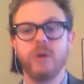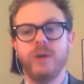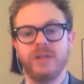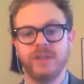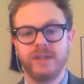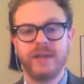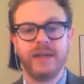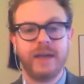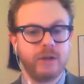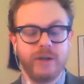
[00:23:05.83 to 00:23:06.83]
questions on how
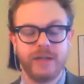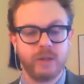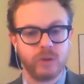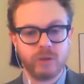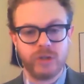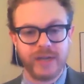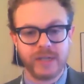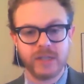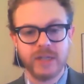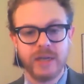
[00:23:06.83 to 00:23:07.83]
to create social change.